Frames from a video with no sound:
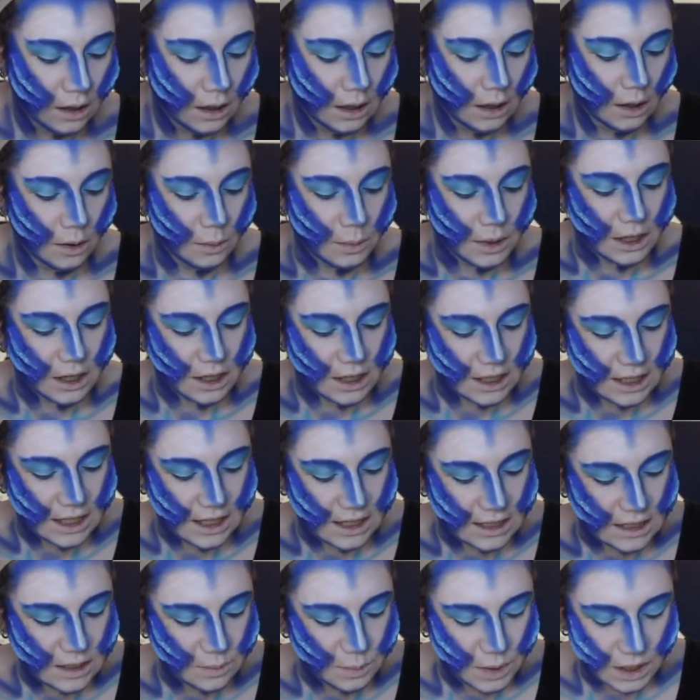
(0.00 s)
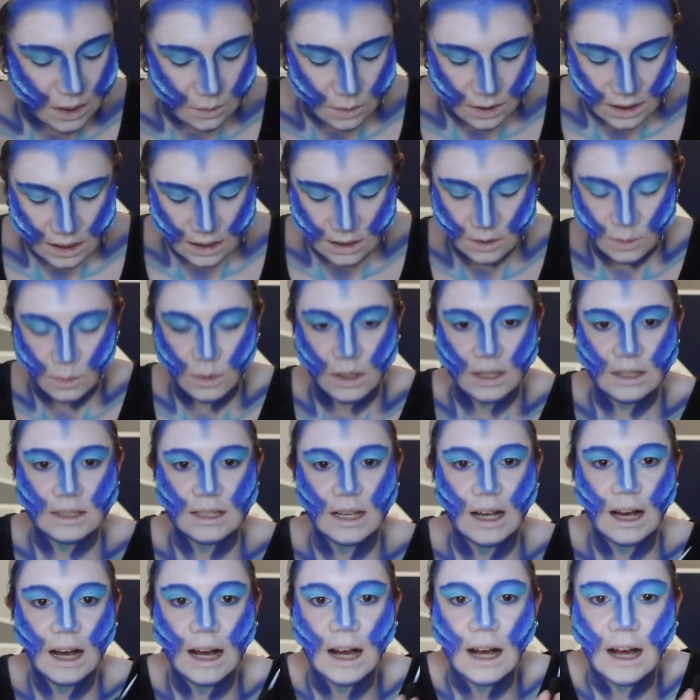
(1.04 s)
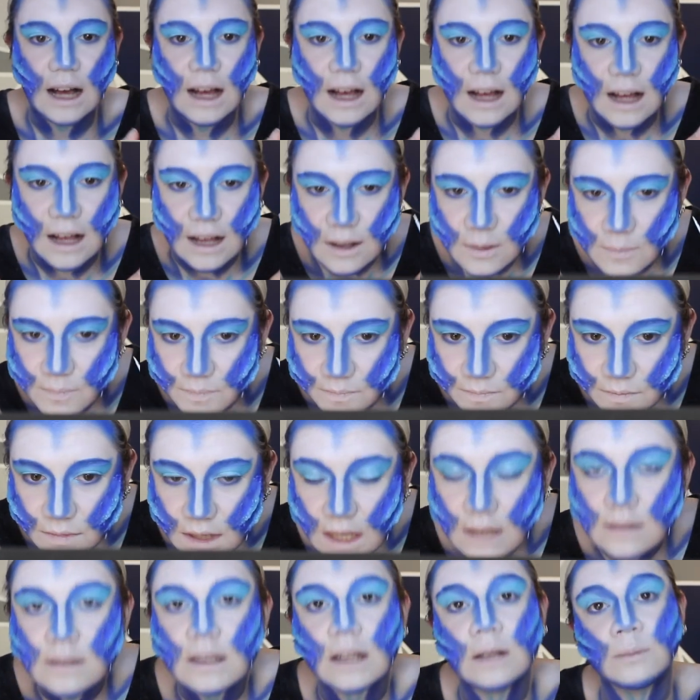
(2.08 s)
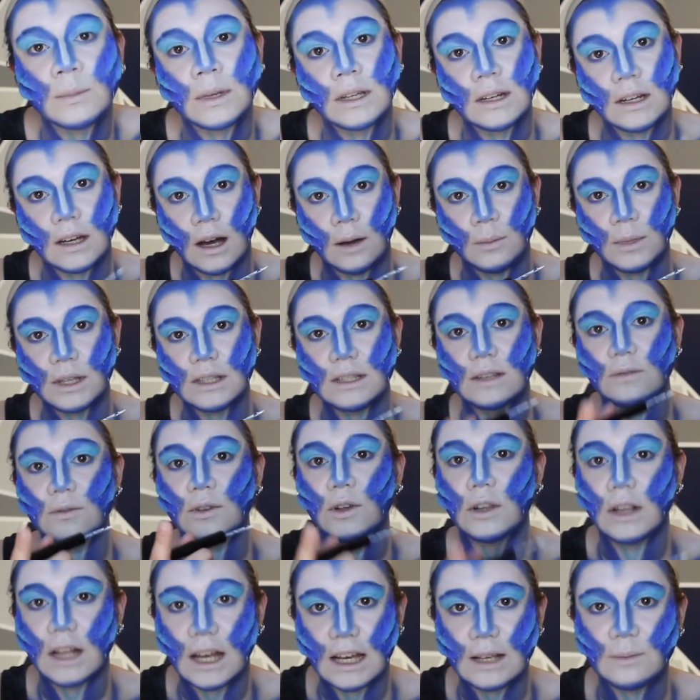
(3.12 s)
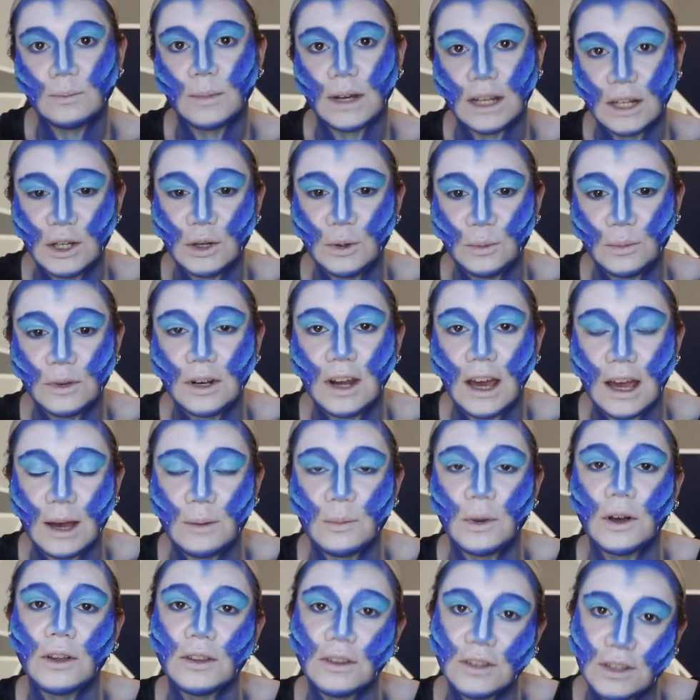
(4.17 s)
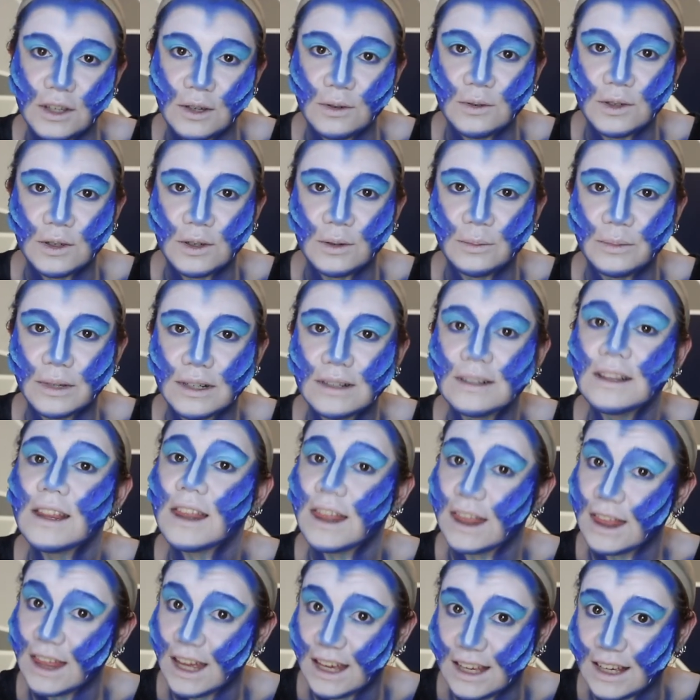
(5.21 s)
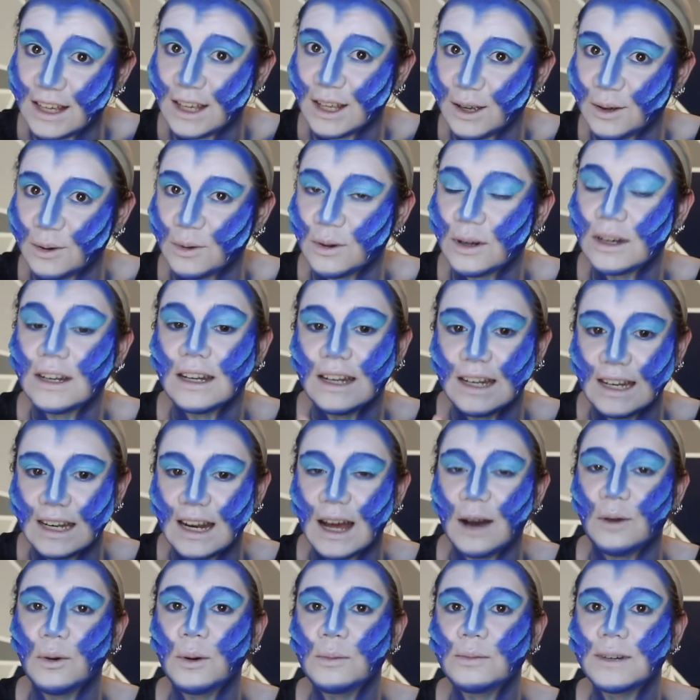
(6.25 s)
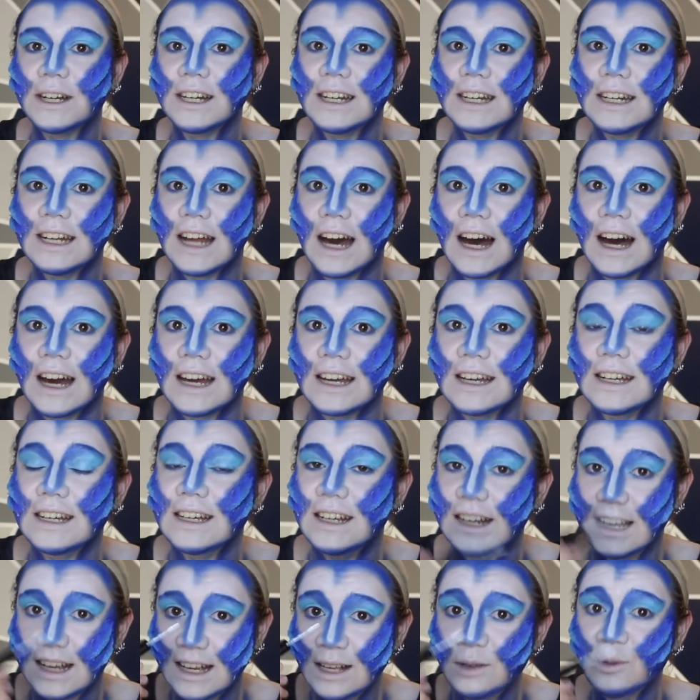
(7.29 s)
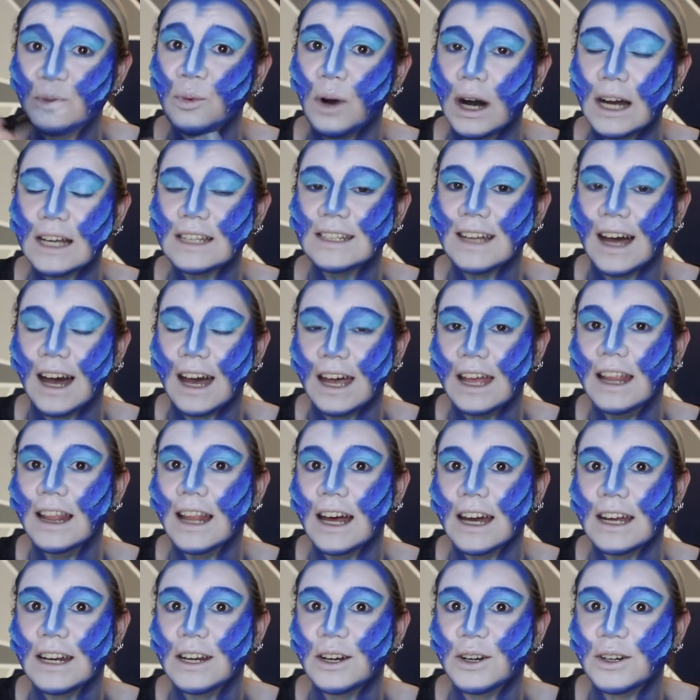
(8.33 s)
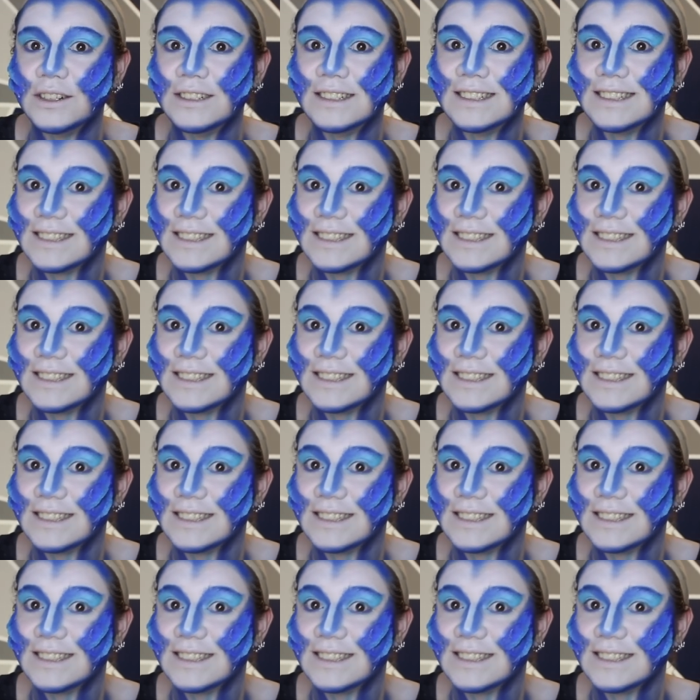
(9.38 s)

Oh my god, I can't speak when I do this. Ah! Tell me in the comments if you like my new name on YouTube. Thank you. Now I'm gonna die in white eyeliner.